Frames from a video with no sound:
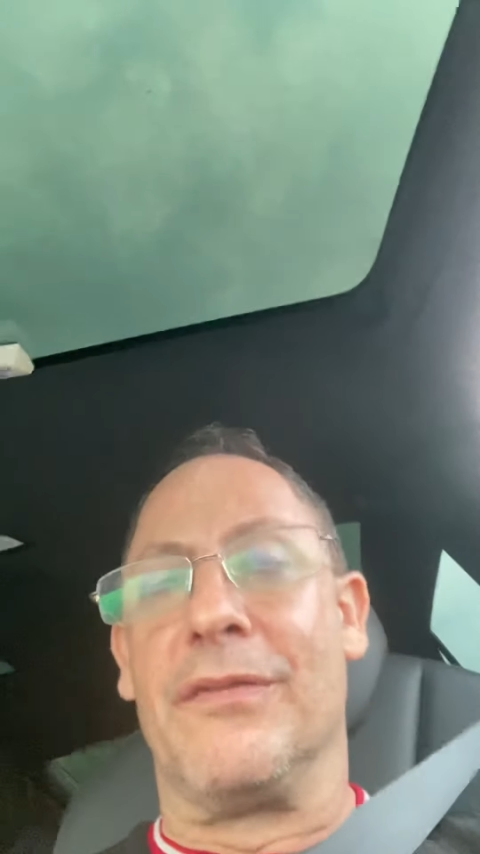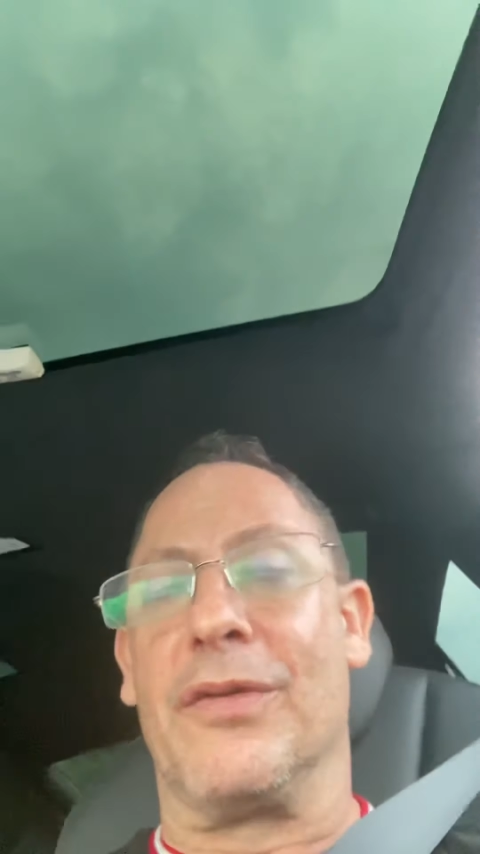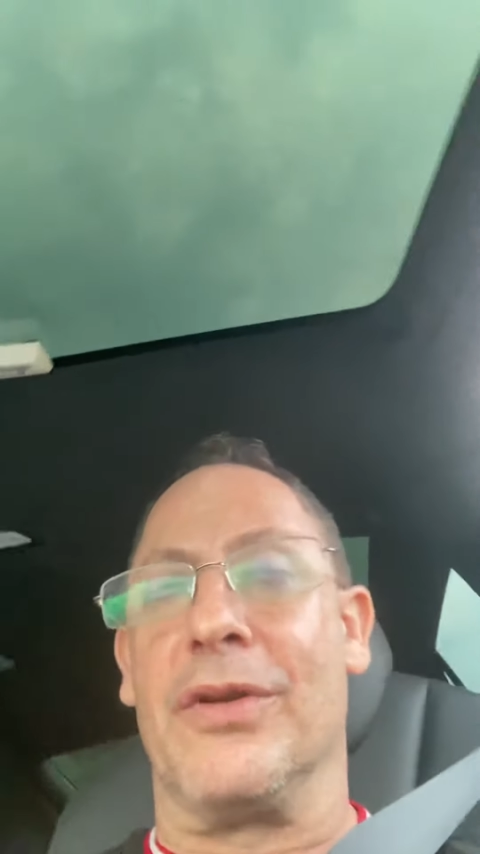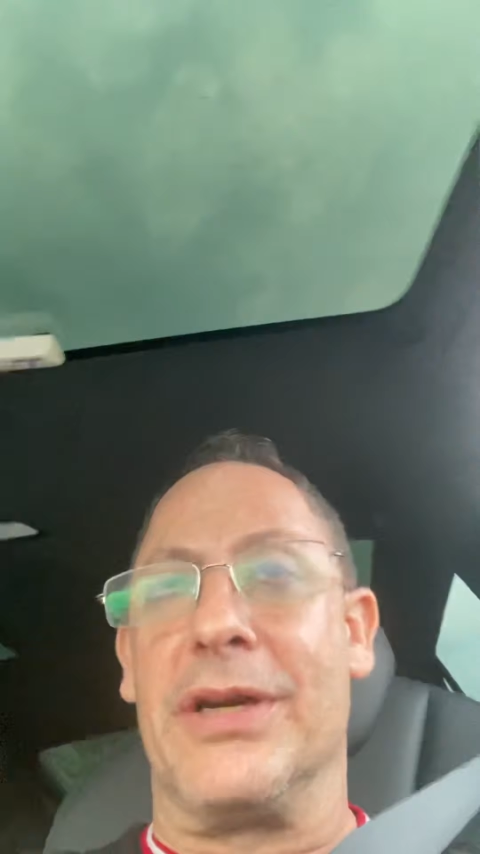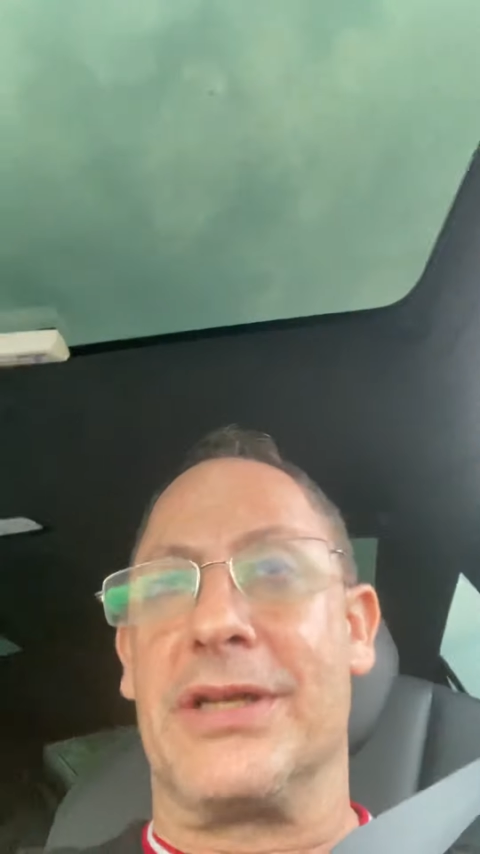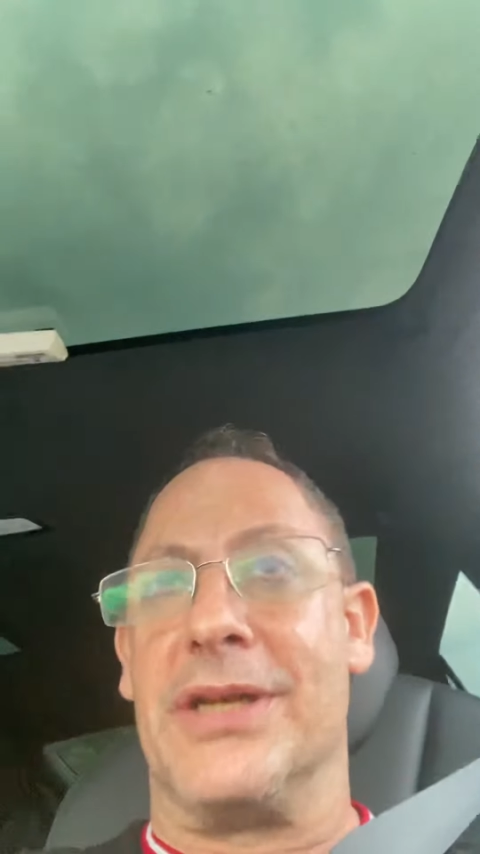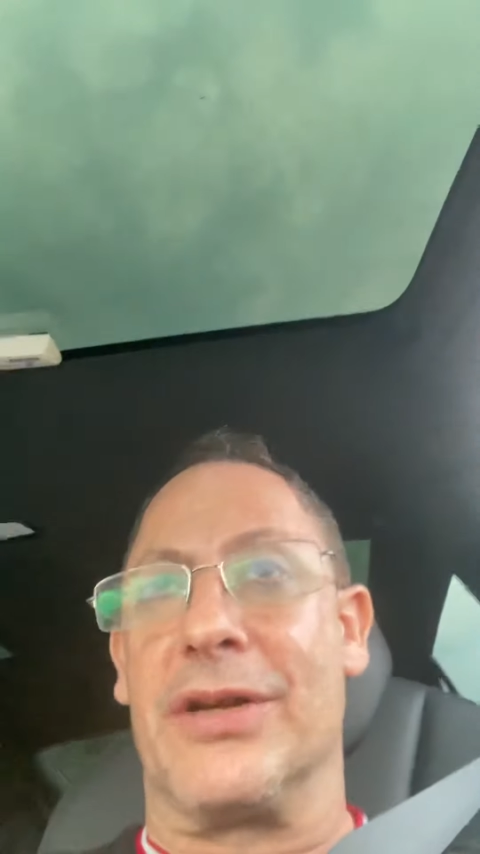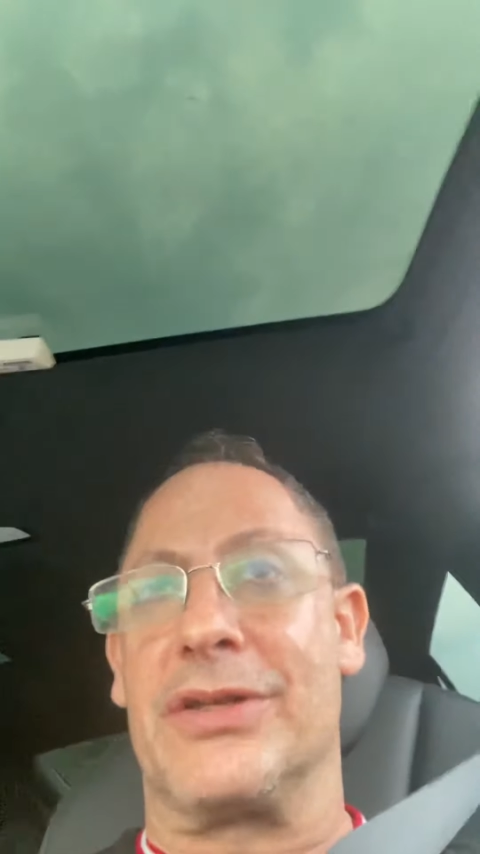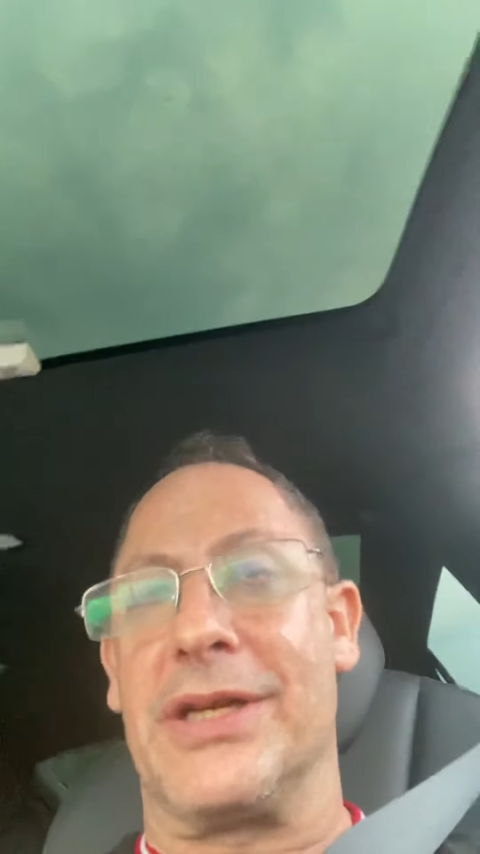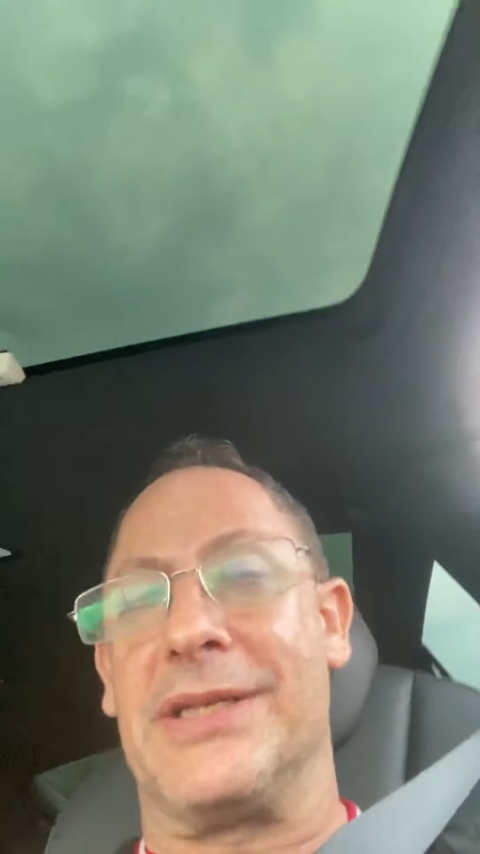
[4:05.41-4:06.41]
for
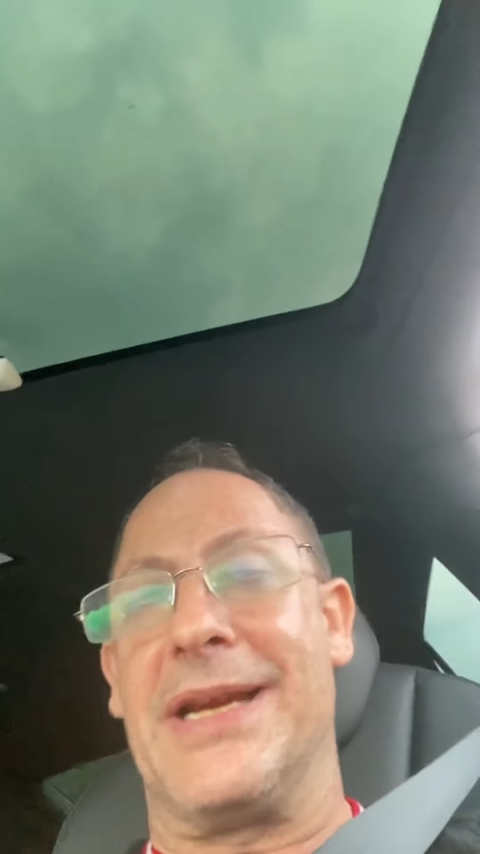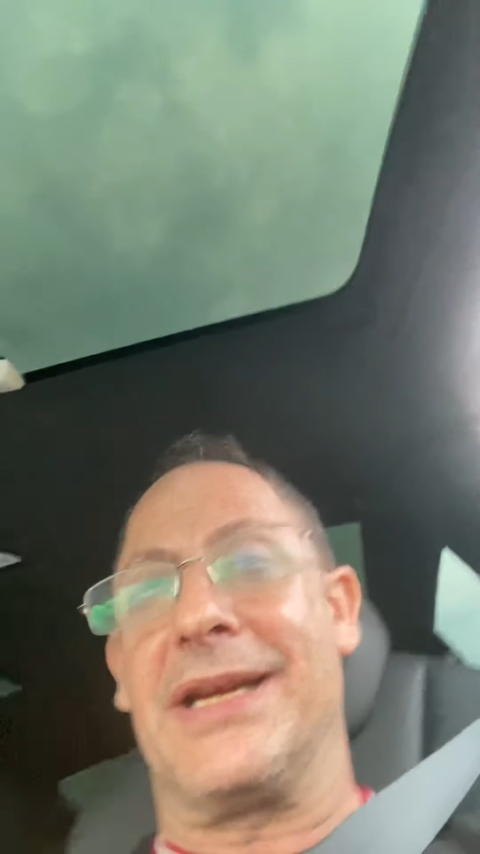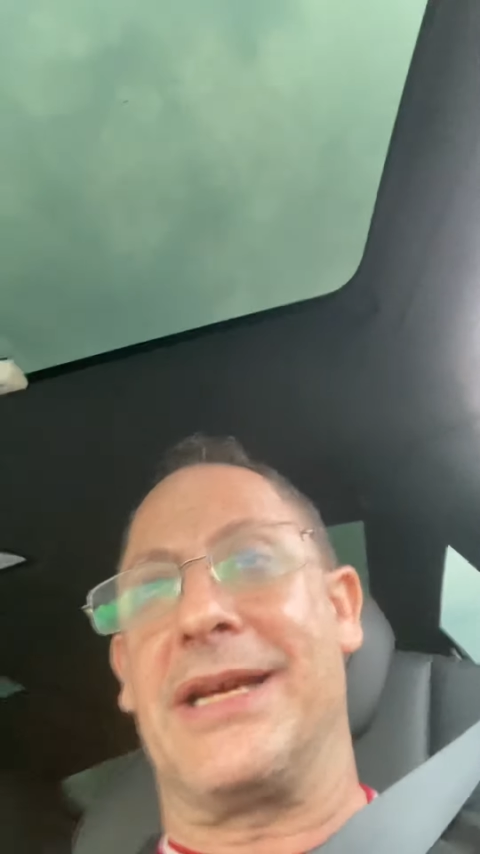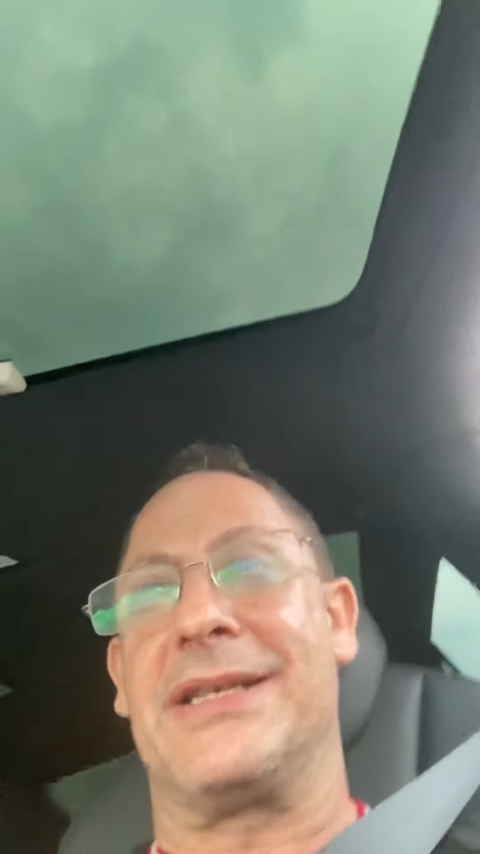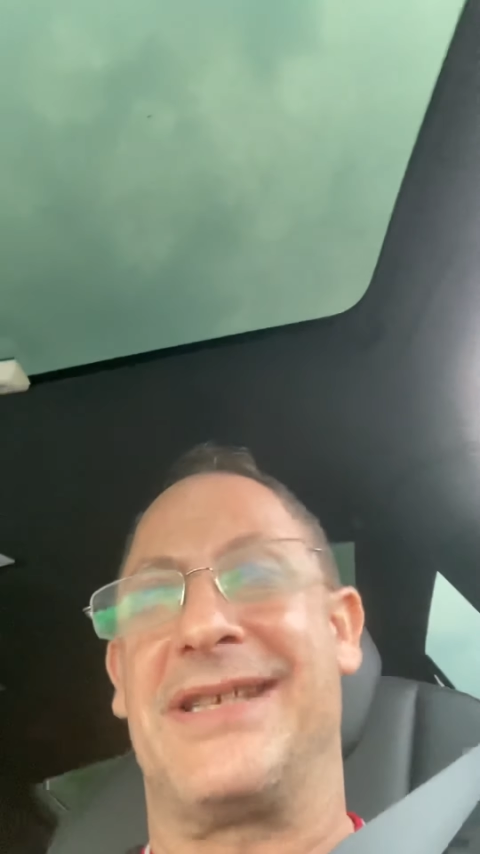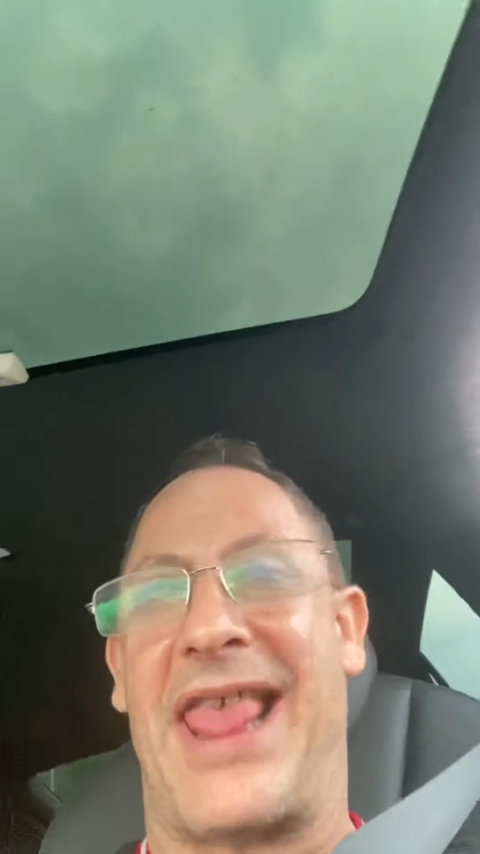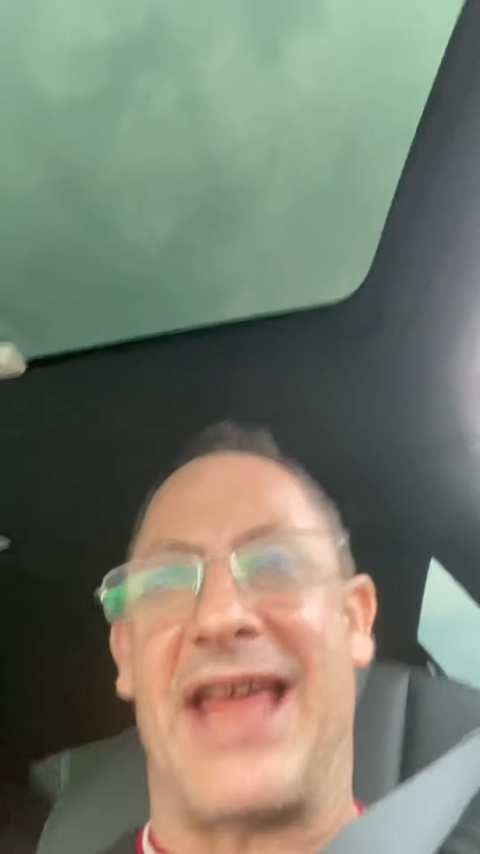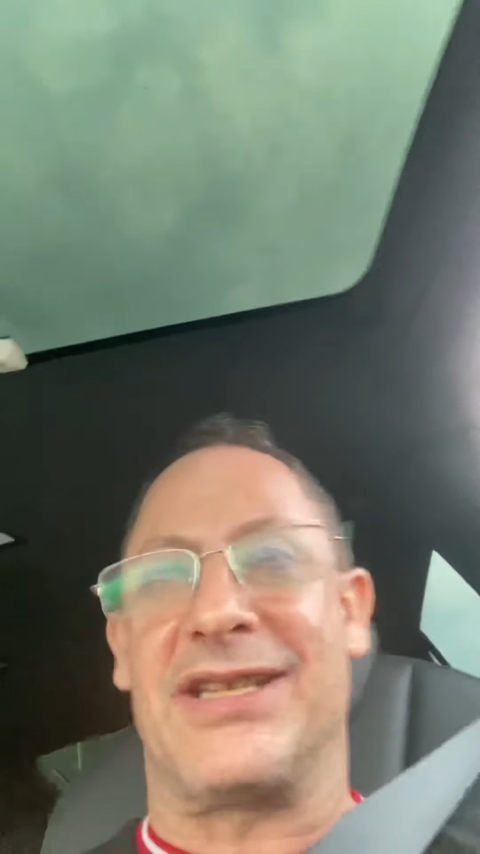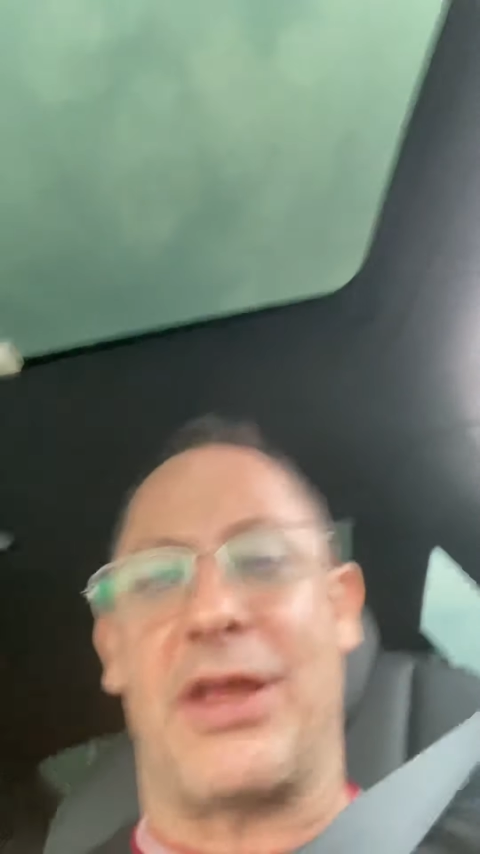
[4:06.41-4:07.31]
another class.